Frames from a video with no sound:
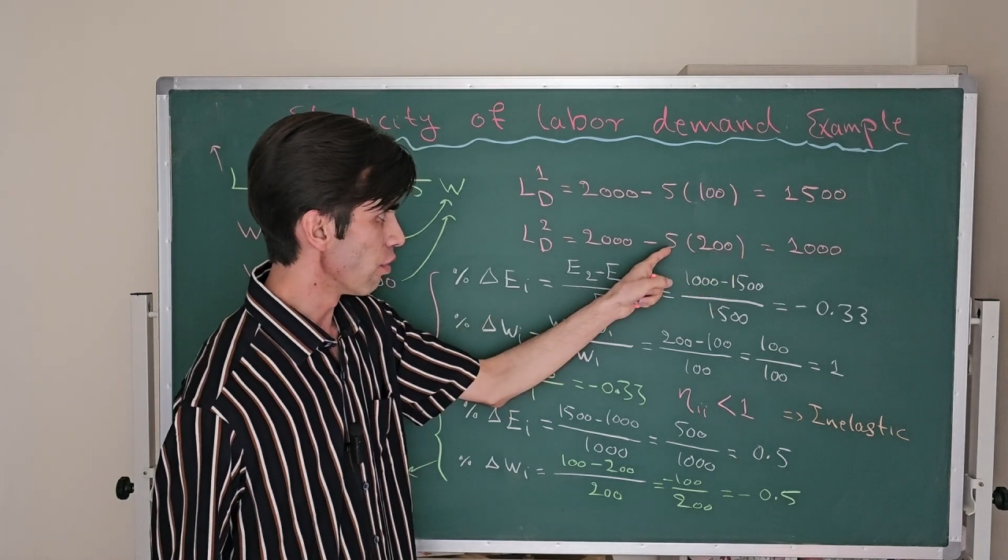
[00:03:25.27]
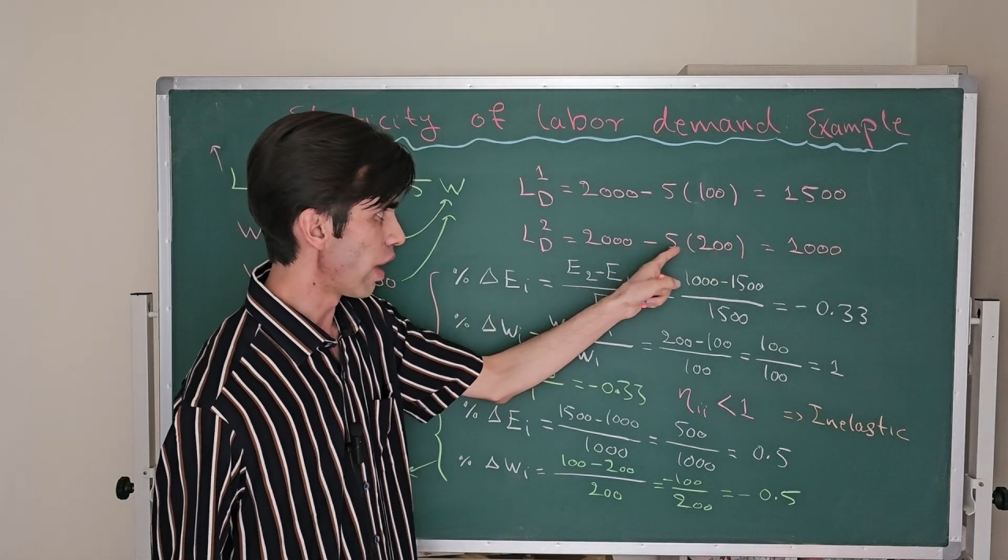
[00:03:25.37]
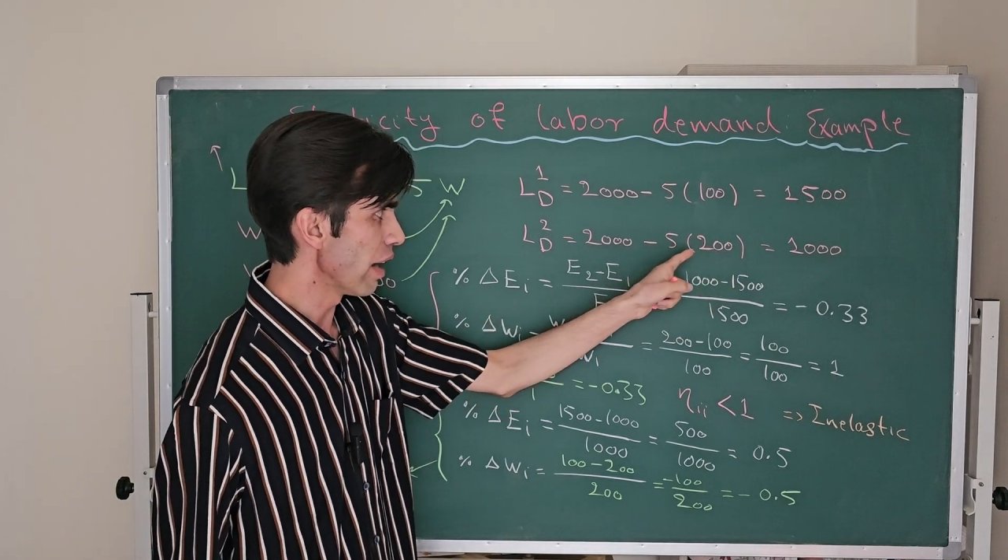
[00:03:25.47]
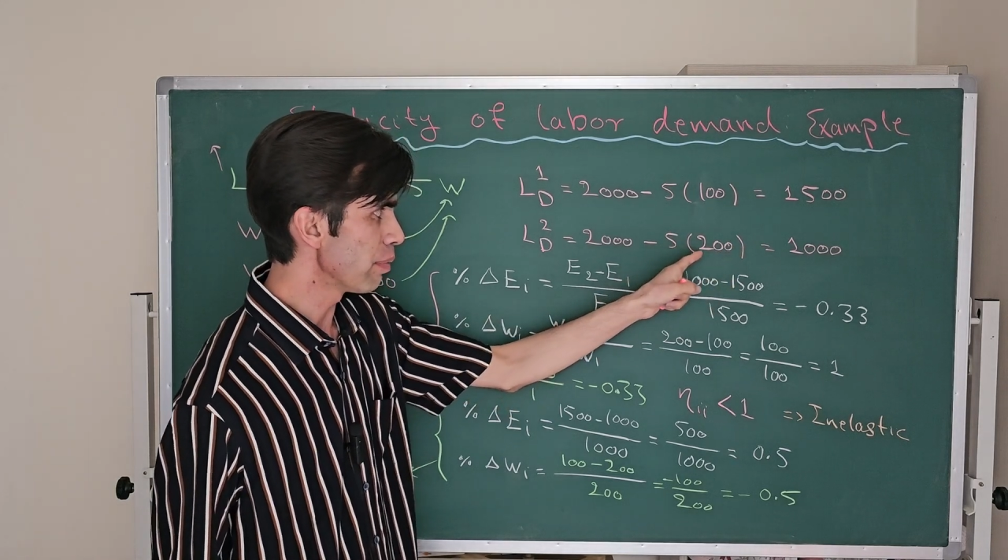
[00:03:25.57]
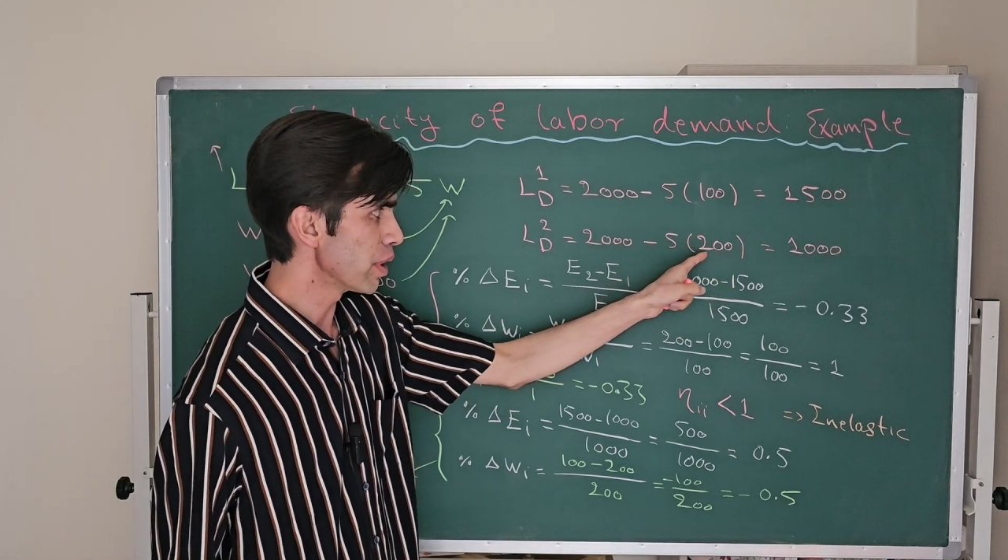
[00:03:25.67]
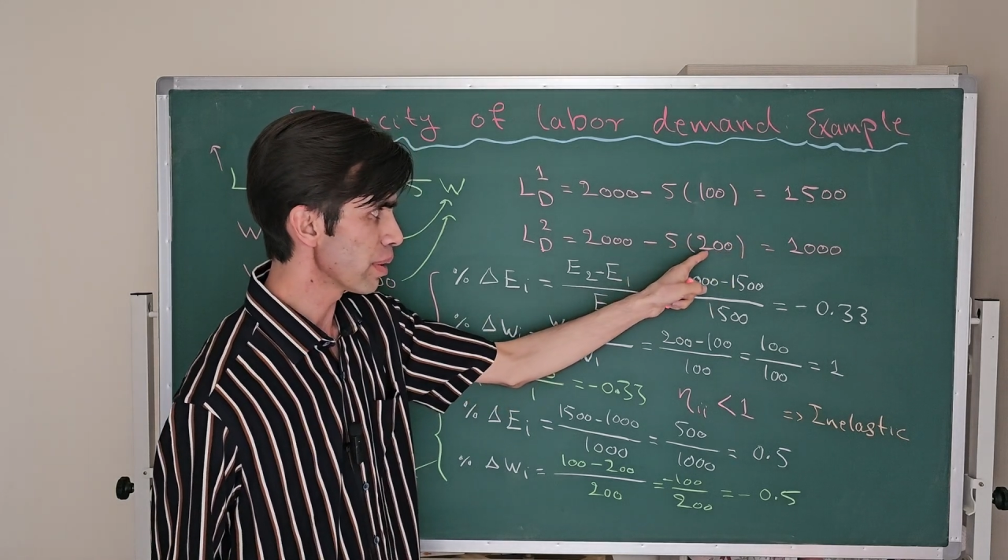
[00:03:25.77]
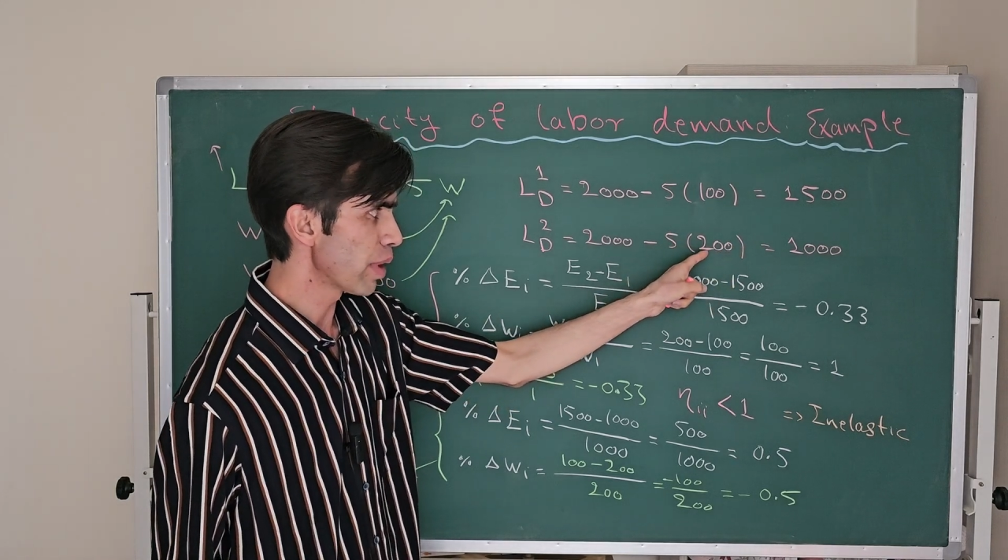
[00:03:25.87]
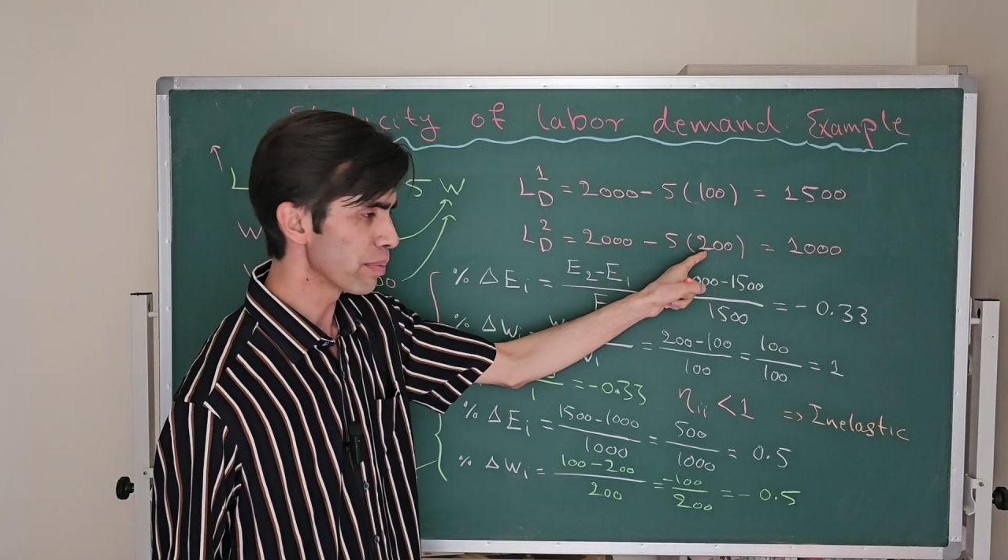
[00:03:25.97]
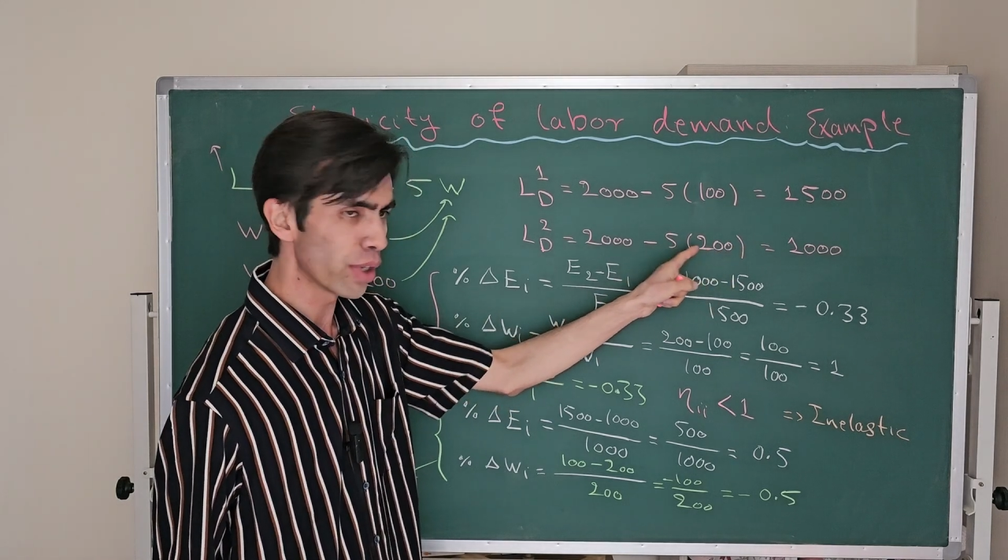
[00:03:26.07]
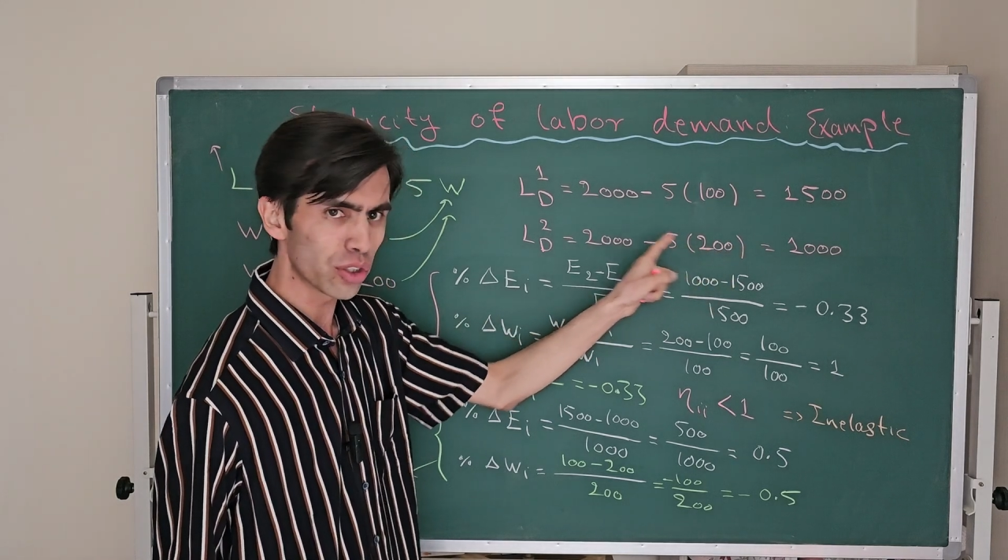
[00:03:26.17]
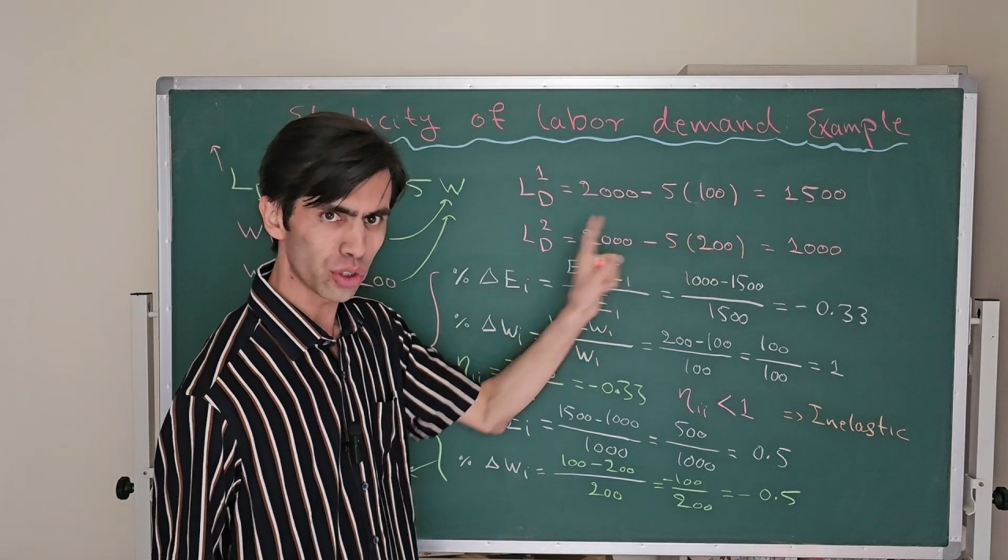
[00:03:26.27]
5 multiplied by